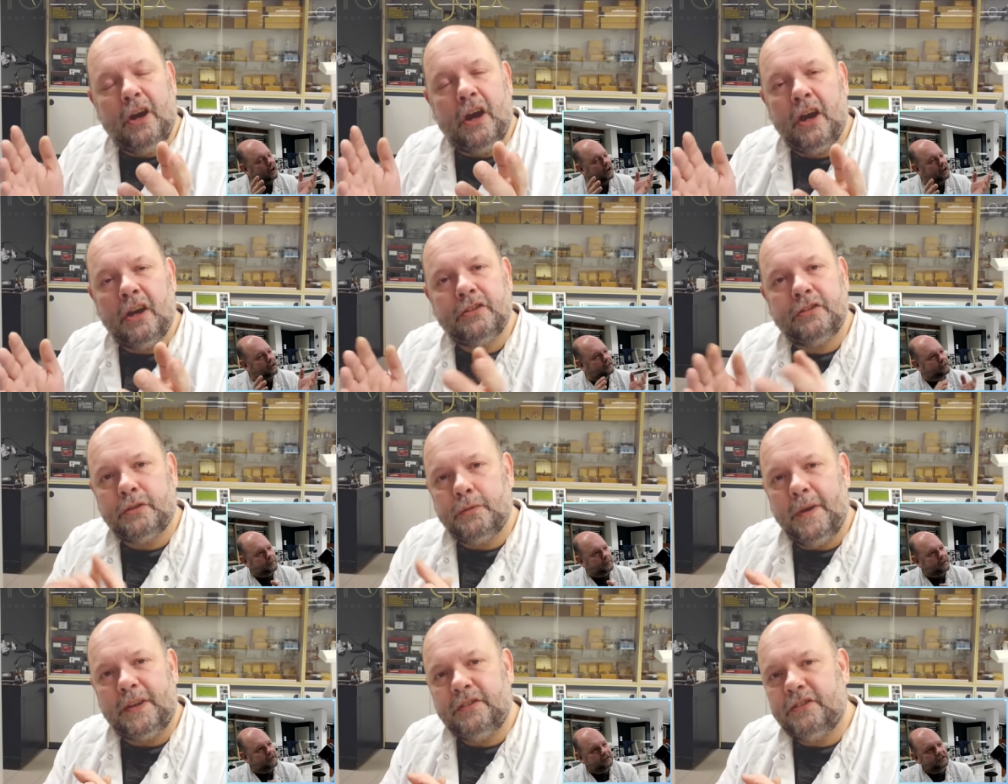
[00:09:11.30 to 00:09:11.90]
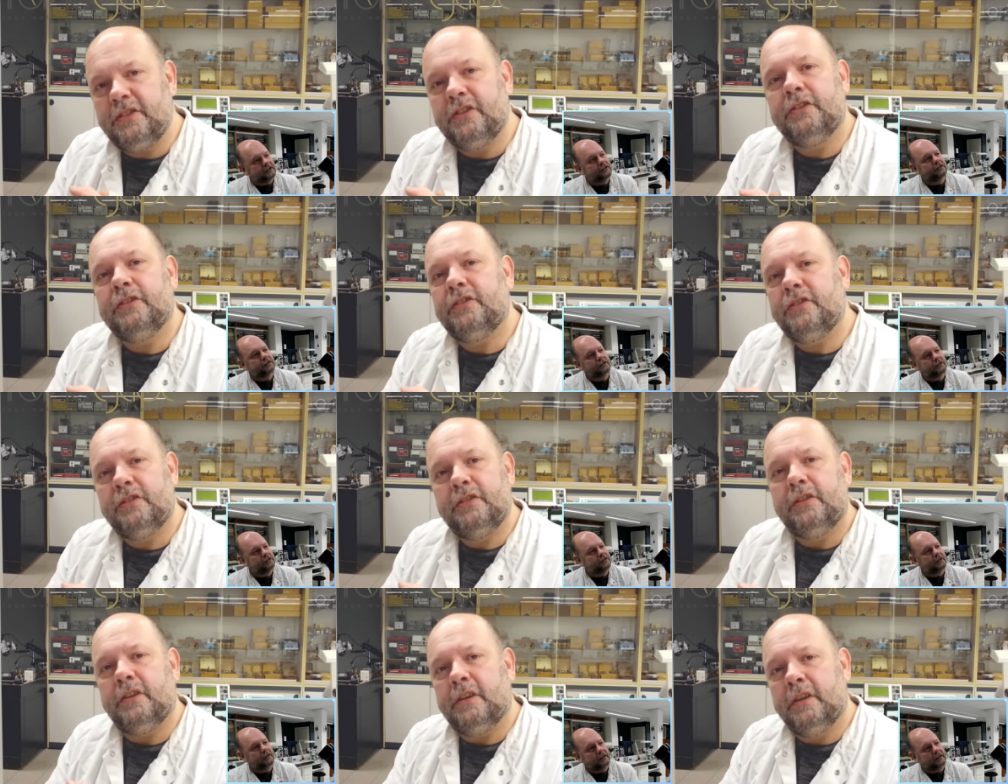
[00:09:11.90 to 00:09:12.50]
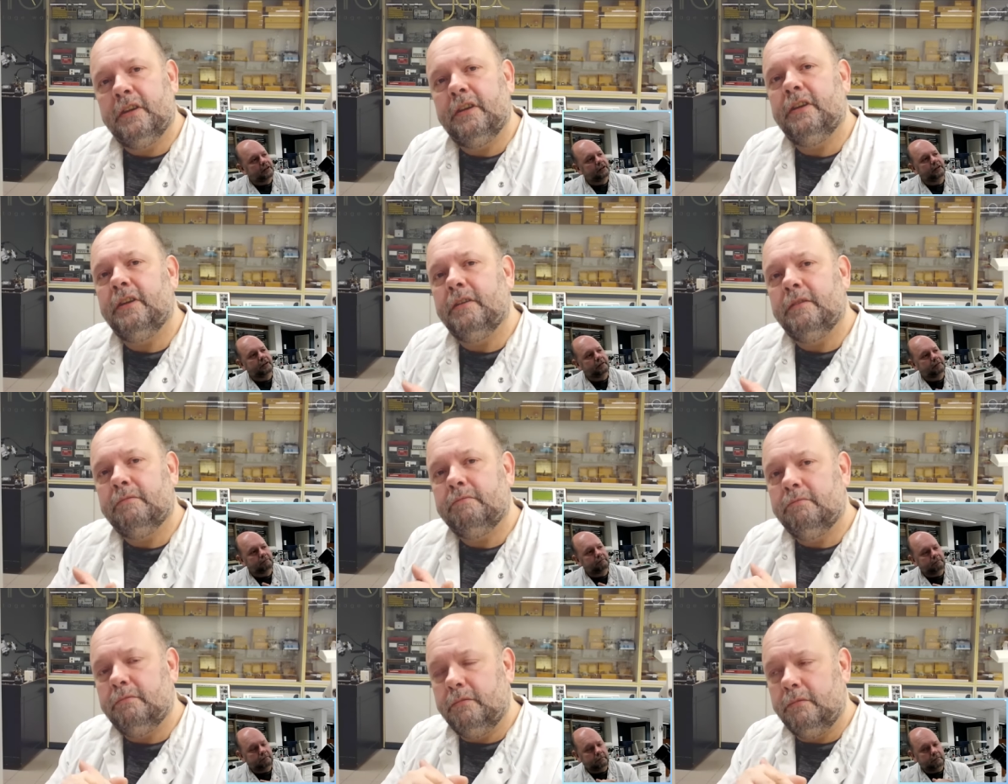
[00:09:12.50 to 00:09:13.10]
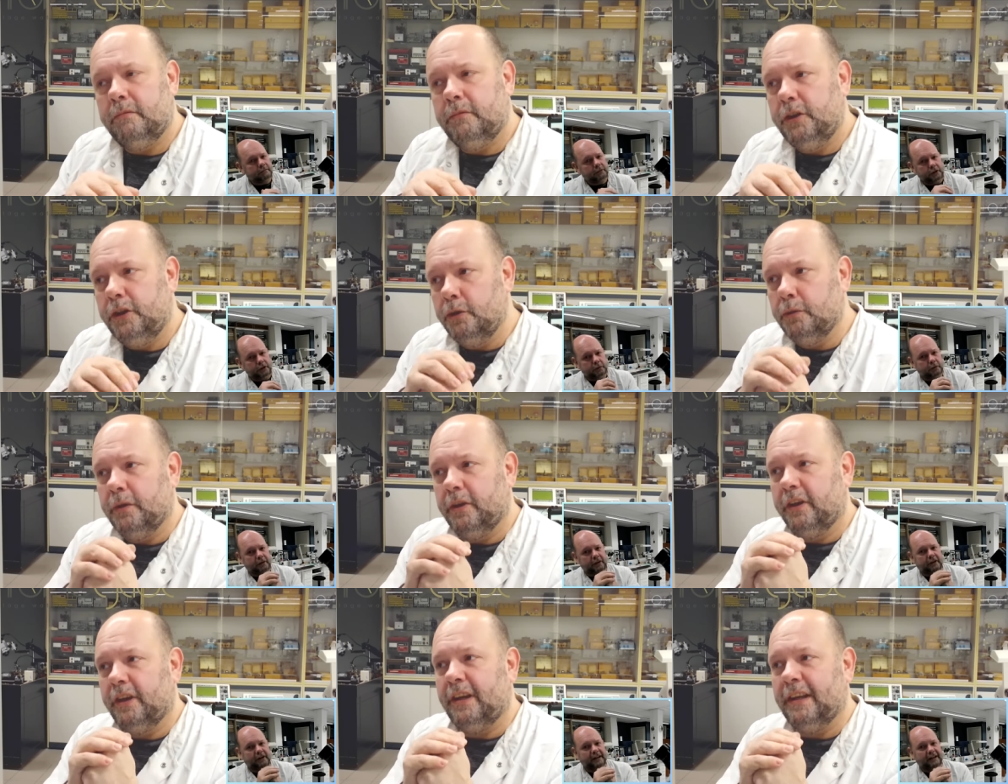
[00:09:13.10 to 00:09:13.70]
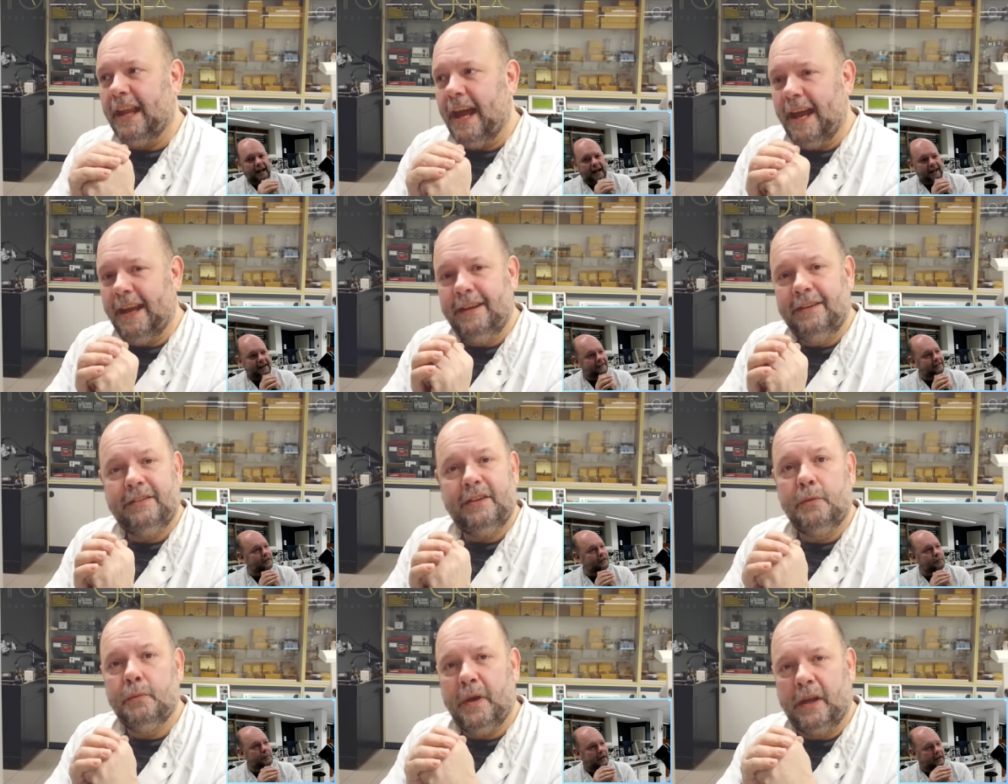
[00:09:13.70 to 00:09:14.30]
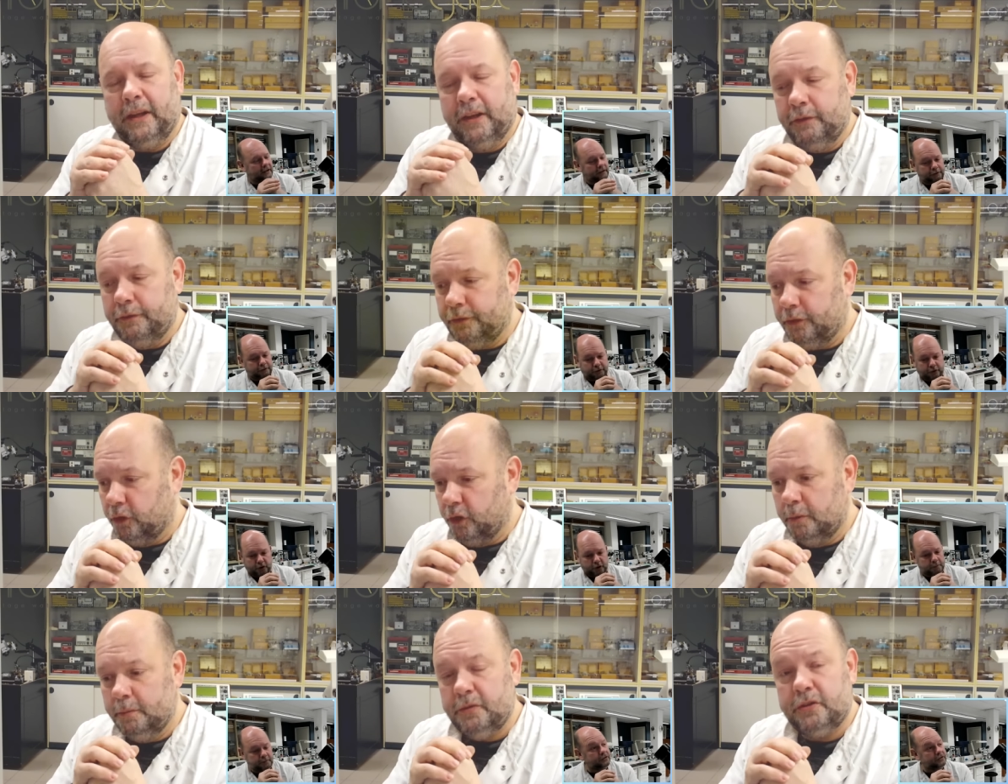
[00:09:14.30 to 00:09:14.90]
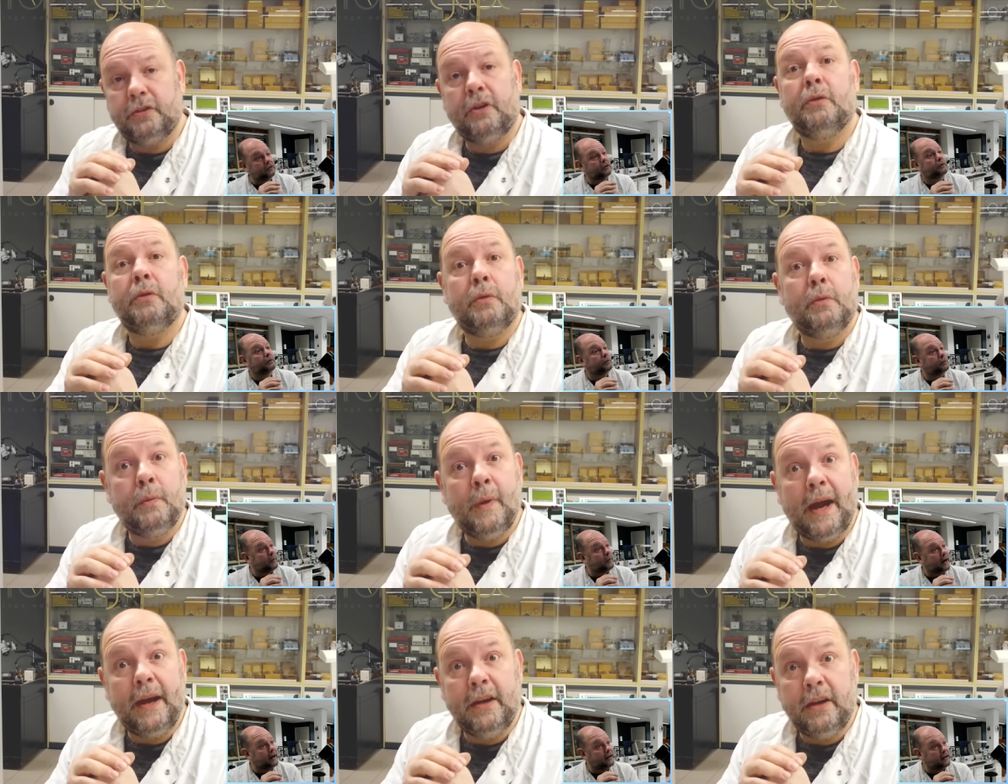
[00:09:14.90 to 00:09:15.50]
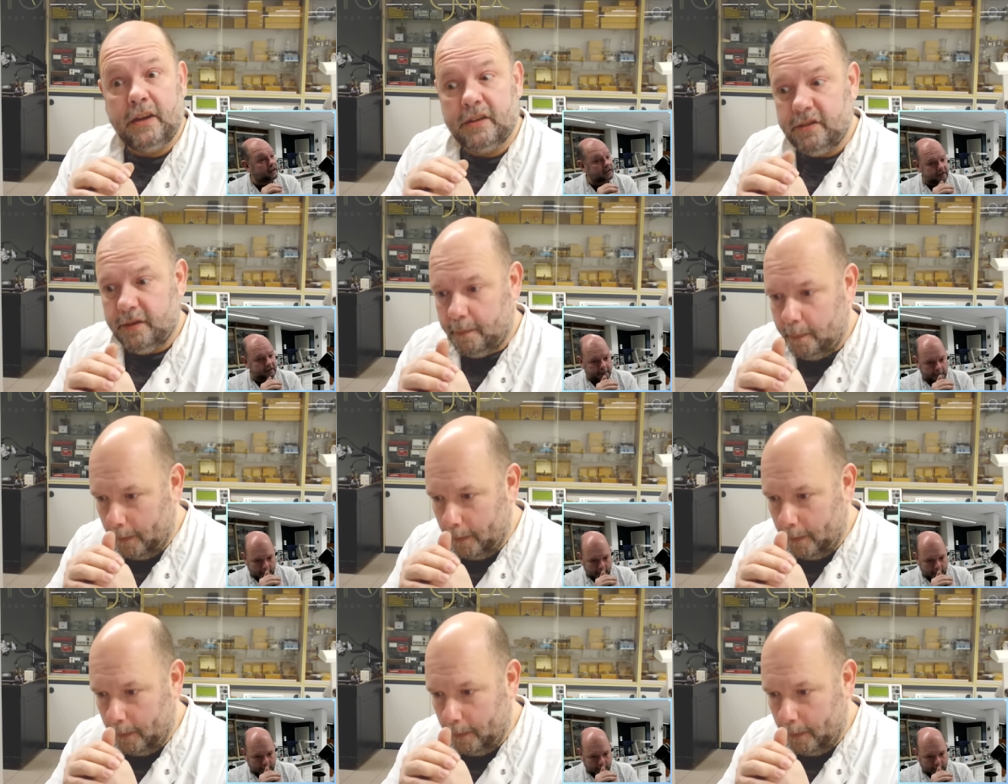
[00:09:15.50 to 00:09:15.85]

ask questions. Uh, you are a client and well informed, so why not?